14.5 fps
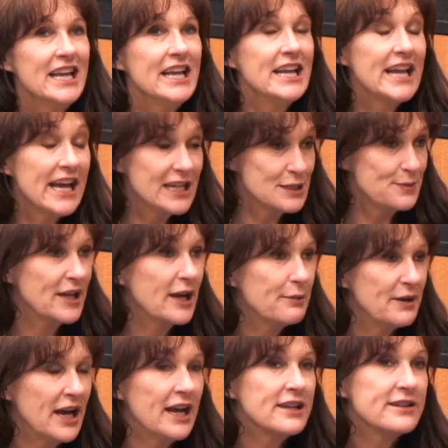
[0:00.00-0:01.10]
It has become,
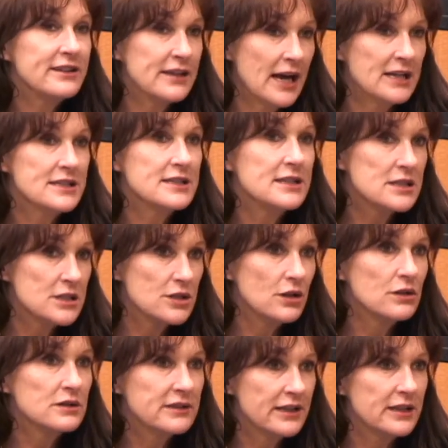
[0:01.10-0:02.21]
I since
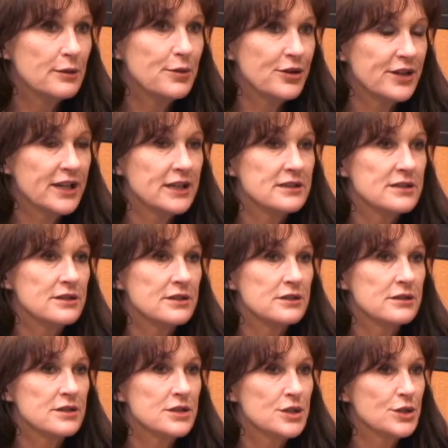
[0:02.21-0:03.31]
sold Teddy Bear
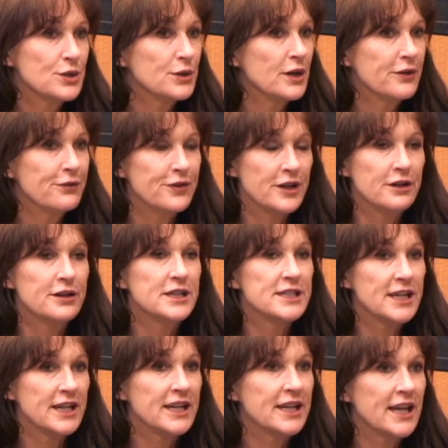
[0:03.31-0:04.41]
Dancers to a very
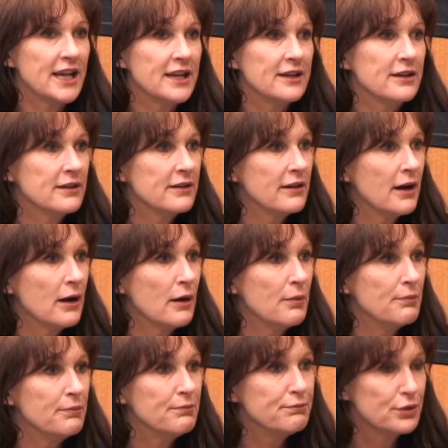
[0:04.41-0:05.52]
dedicated
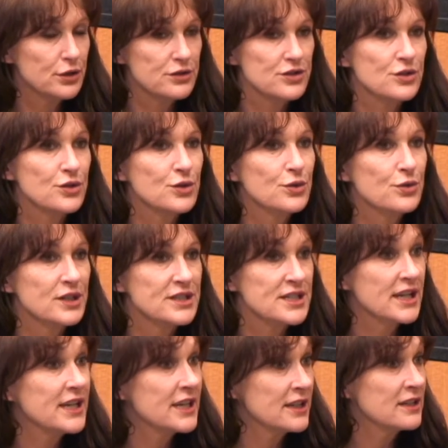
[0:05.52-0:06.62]
person who has
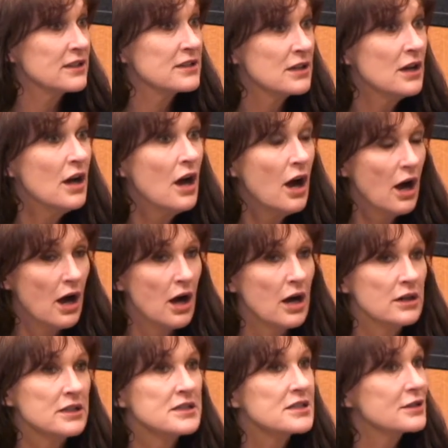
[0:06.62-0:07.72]
taken it
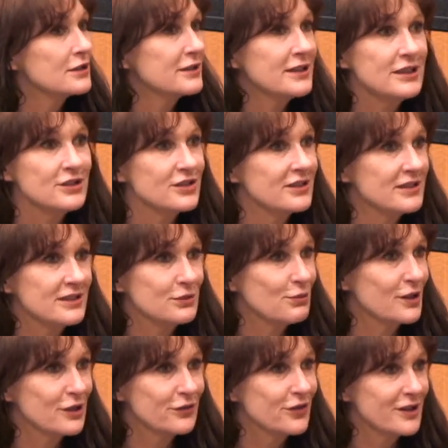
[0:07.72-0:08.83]
on and still teaches these
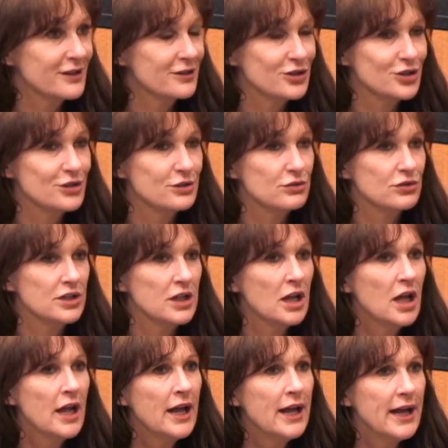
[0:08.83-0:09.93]
wonderful little children.
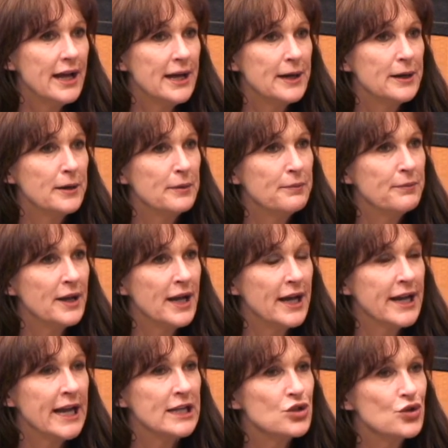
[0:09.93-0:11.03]
And
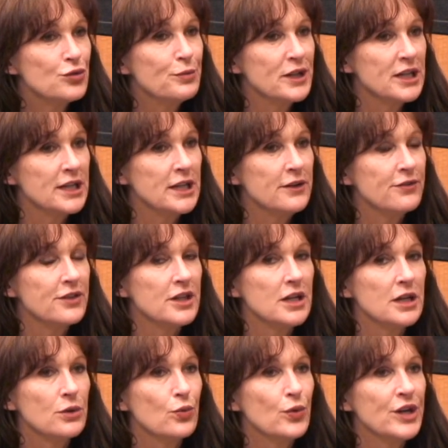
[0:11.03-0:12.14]
I do believe
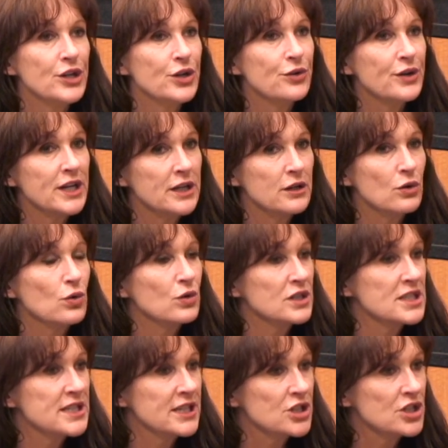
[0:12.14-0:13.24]
that when you're in an
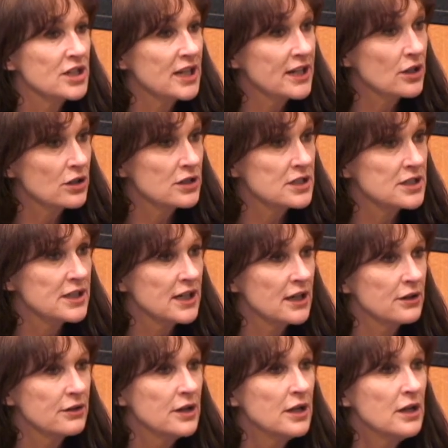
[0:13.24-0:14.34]
organization like
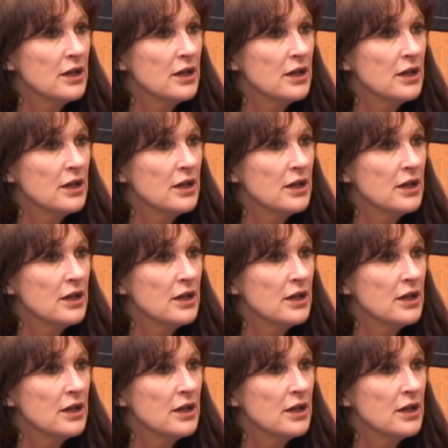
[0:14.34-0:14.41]
Artown,